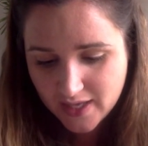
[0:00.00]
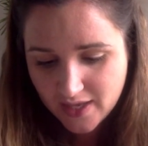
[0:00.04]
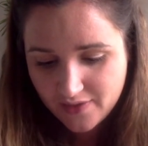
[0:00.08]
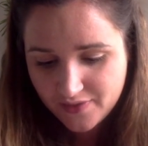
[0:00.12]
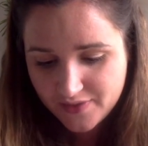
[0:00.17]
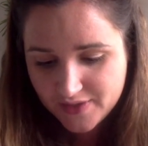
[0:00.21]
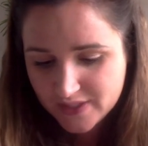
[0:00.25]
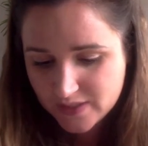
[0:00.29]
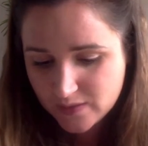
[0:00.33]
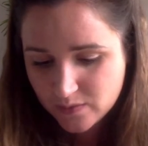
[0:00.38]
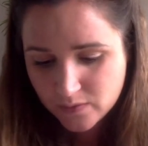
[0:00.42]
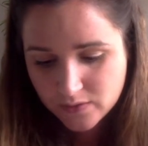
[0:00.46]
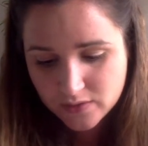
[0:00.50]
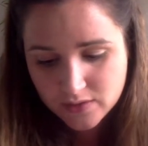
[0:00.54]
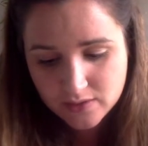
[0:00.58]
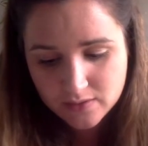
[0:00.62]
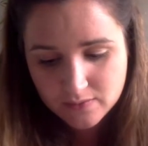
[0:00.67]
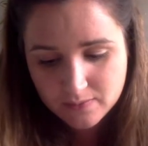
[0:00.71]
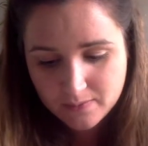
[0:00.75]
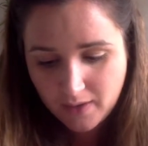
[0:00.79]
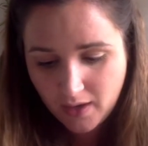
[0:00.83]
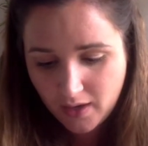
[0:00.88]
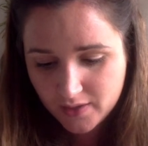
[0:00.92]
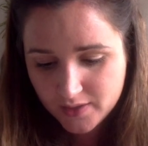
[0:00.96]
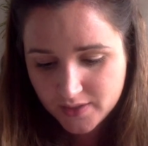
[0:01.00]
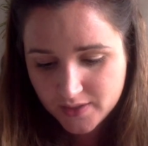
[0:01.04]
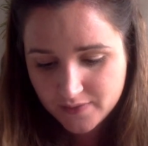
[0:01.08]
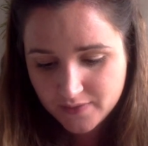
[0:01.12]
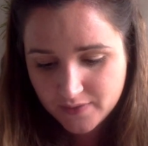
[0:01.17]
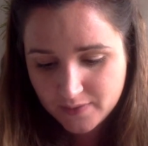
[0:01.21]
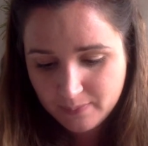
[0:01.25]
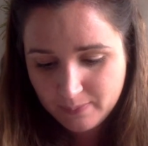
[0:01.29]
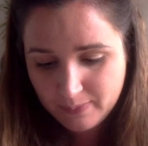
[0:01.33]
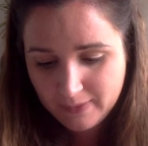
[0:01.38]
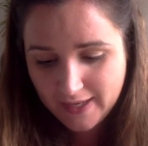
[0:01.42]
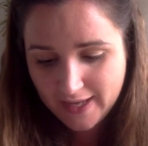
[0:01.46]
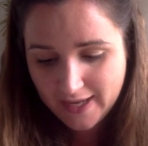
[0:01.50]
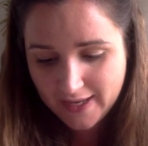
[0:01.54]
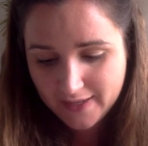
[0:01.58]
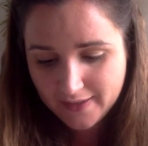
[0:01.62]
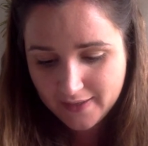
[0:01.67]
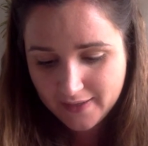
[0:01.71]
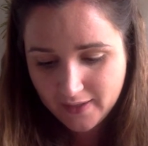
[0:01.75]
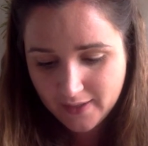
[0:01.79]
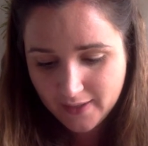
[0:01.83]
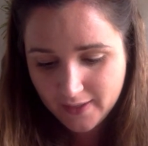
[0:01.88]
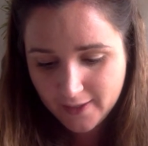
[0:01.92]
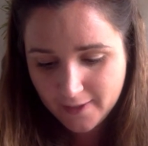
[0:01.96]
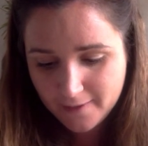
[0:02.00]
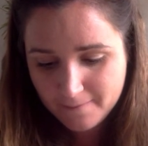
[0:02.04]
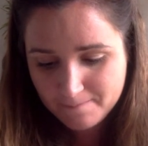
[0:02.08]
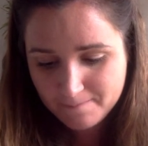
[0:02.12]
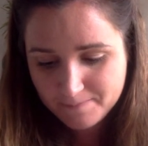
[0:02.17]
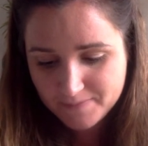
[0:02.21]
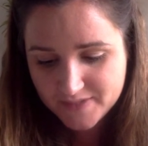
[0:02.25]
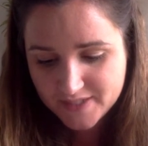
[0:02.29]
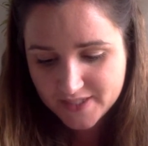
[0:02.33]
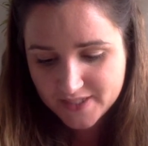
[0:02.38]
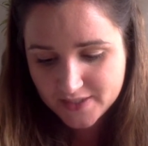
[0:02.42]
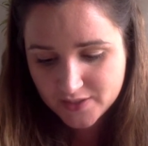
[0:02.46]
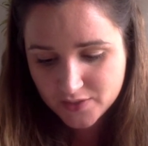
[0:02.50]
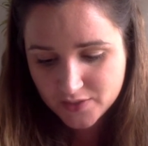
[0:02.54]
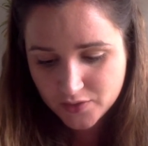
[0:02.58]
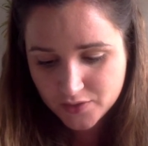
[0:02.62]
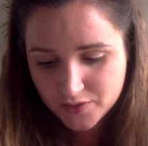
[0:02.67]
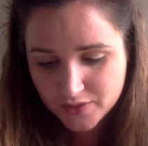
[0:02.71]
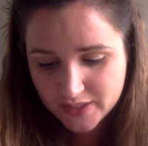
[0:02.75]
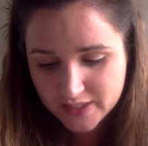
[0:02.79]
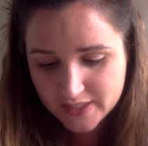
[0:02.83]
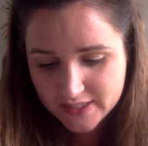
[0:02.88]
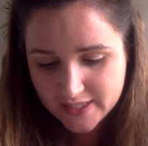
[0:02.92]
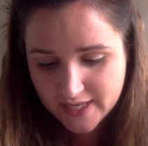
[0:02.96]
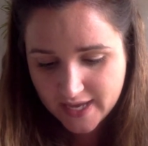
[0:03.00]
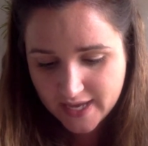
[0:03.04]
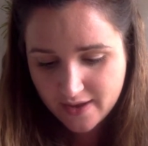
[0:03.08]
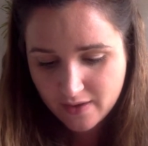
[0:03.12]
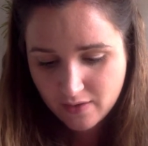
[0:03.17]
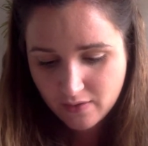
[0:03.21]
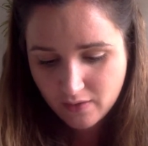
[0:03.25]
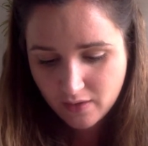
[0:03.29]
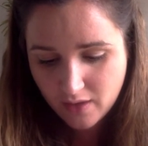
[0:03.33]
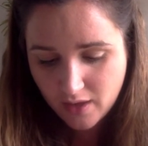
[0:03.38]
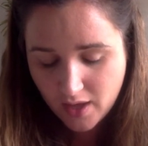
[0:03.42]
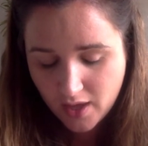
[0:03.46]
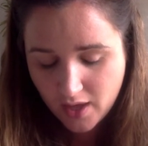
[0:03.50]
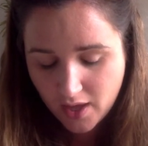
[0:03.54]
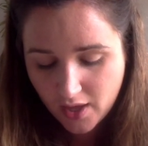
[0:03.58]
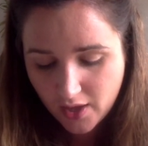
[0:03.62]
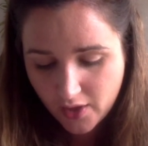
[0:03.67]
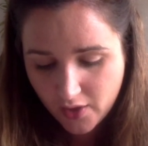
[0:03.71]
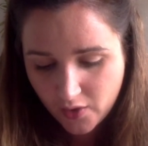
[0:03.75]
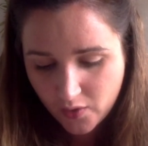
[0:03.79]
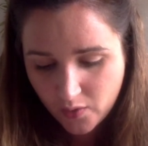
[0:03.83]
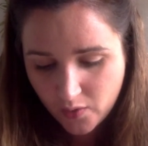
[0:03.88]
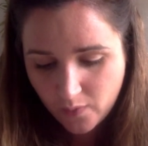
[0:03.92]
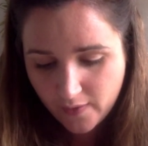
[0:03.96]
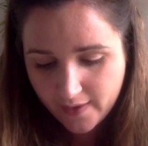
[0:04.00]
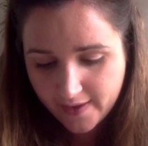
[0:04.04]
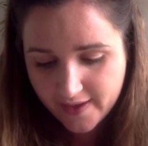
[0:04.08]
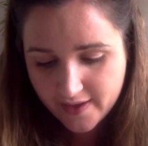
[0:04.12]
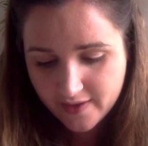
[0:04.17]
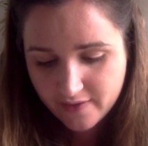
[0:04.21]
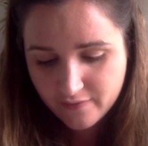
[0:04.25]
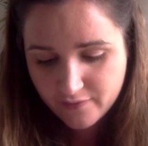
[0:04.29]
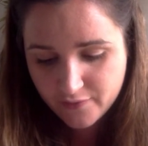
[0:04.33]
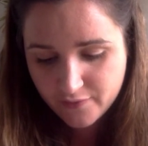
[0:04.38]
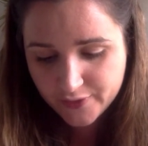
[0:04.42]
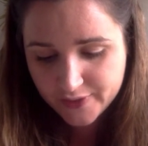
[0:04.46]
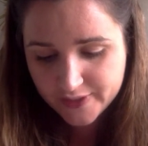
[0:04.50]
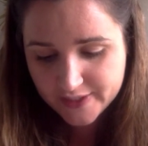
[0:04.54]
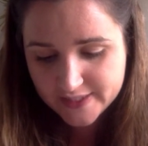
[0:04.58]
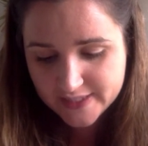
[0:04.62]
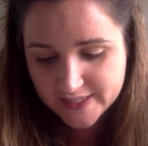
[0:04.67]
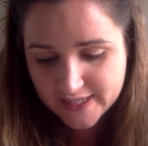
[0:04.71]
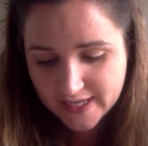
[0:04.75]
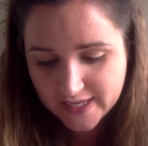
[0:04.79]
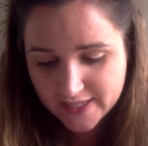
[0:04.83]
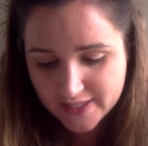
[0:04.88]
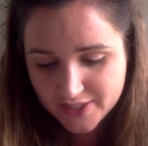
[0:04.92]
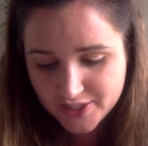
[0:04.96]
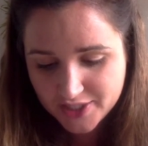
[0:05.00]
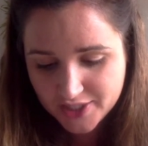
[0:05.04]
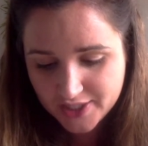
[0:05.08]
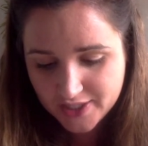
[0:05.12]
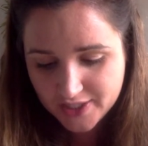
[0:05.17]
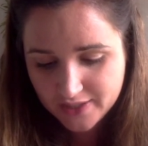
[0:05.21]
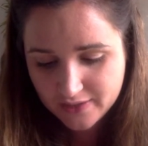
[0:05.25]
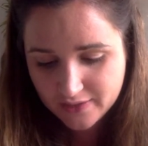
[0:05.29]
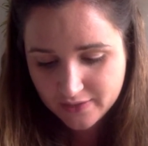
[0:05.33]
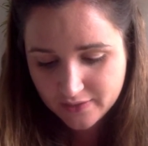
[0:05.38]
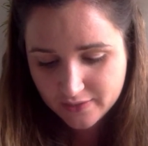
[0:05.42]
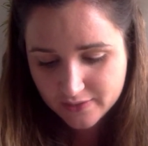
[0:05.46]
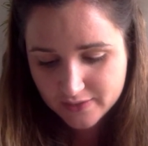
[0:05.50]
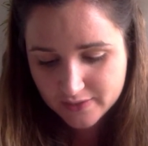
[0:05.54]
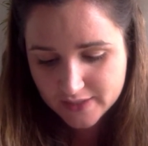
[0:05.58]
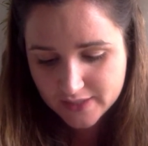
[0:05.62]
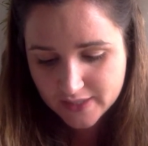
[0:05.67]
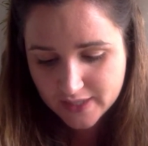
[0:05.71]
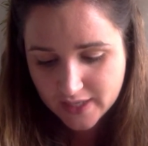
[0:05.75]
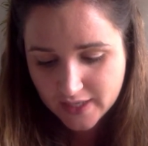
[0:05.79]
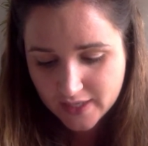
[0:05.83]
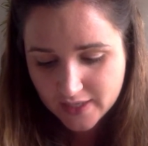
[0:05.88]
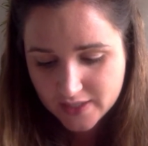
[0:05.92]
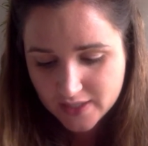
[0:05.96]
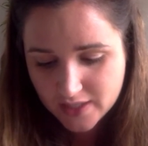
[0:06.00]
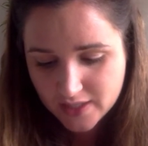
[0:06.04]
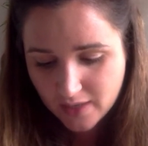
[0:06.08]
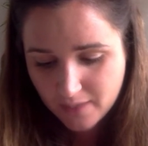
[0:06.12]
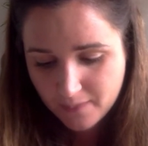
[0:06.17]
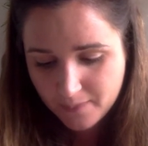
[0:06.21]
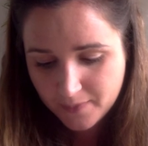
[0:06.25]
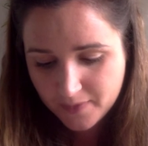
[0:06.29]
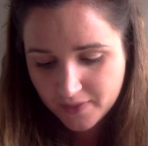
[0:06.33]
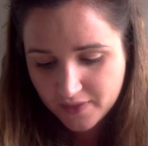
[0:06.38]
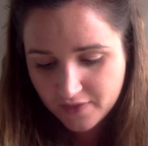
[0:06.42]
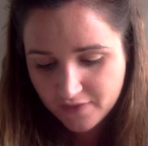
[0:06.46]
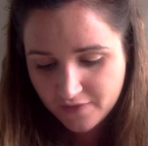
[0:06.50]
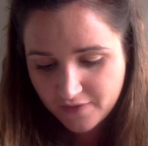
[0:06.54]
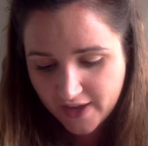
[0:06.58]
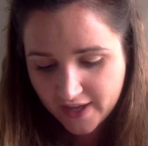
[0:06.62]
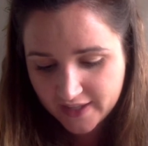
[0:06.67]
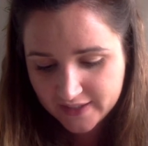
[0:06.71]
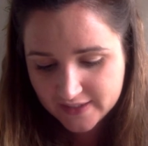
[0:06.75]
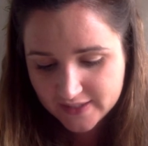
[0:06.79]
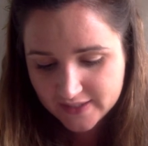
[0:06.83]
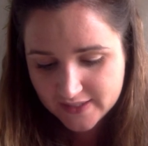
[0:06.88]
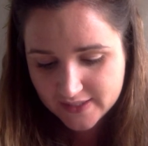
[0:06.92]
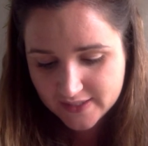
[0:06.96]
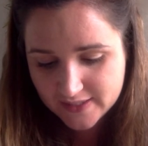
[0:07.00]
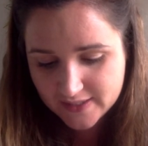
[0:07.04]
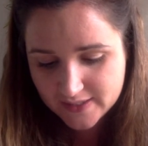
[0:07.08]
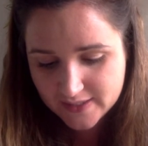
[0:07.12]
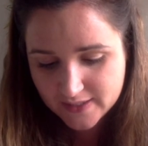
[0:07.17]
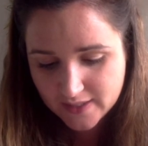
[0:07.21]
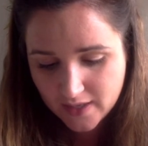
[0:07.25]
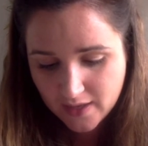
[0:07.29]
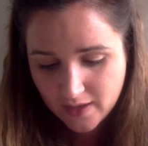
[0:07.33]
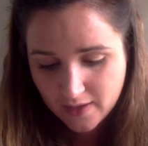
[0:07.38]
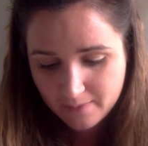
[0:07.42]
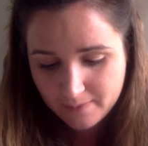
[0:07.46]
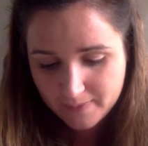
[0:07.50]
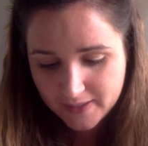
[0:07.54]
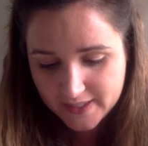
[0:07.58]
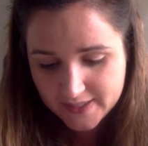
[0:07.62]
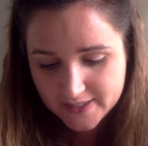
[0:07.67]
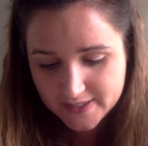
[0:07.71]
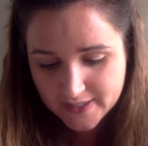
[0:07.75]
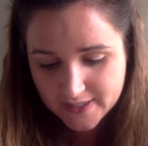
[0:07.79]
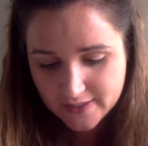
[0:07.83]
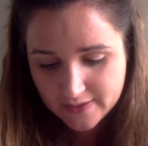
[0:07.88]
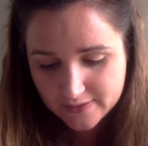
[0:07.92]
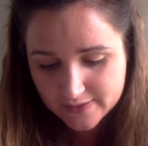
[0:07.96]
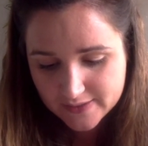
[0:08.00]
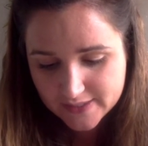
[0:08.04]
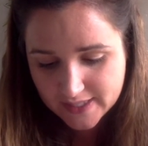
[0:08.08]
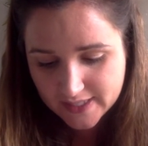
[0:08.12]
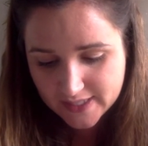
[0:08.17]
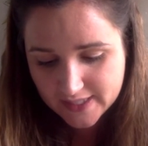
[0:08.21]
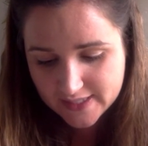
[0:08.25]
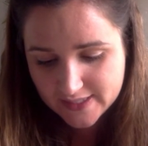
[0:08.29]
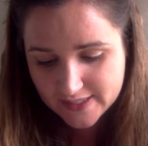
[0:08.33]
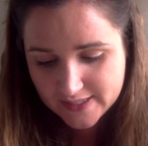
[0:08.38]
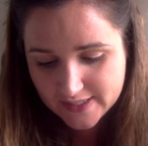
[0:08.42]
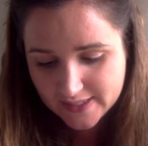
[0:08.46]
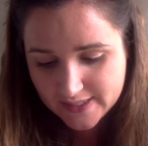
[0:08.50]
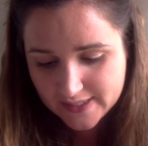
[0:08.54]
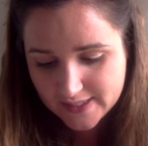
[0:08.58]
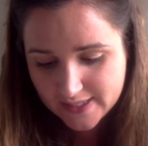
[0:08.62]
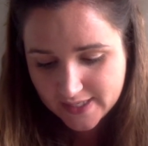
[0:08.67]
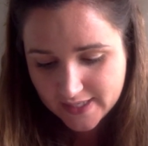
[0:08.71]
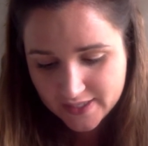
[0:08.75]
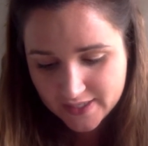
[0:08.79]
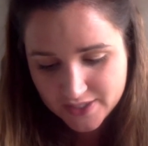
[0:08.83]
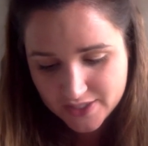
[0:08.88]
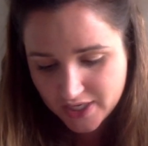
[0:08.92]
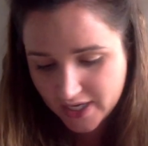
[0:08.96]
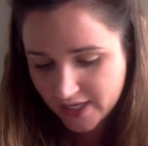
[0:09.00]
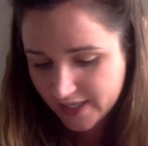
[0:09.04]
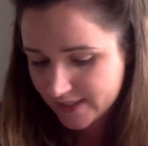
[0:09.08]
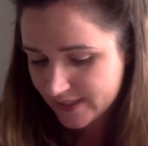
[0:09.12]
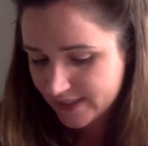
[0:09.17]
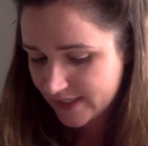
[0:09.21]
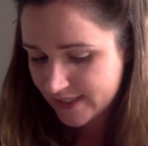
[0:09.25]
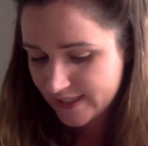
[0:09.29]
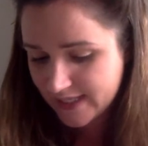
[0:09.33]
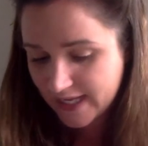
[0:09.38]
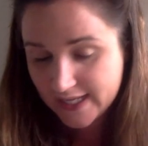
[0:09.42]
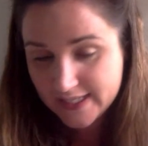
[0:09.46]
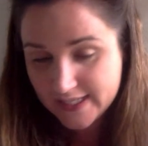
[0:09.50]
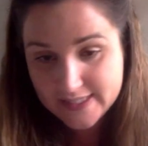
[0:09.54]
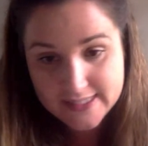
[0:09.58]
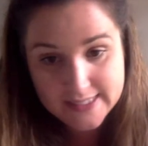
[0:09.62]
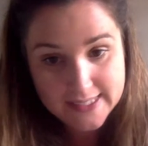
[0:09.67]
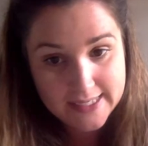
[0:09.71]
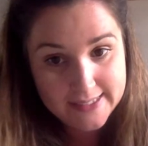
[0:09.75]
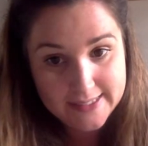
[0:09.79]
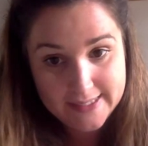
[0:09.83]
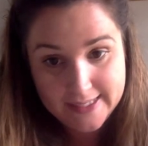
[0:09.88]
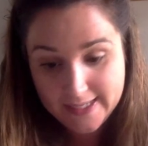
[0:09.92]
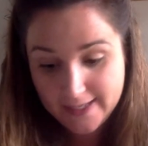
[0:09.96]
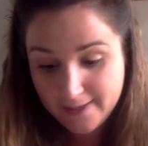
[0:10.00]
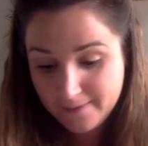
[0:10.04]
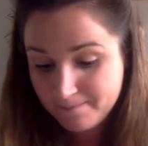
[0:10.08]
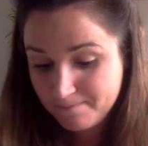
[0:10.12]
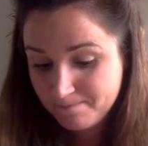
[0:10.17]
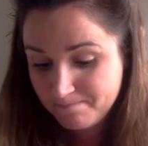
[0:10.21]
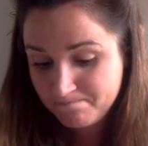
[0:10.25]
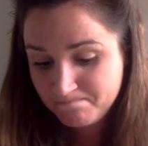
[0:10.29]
"This wasn't part of the plan, huh?" says Cottontail, her quiet voice, as she looks to her brother for answers. Peter looks at his sister and shakes his head sadly.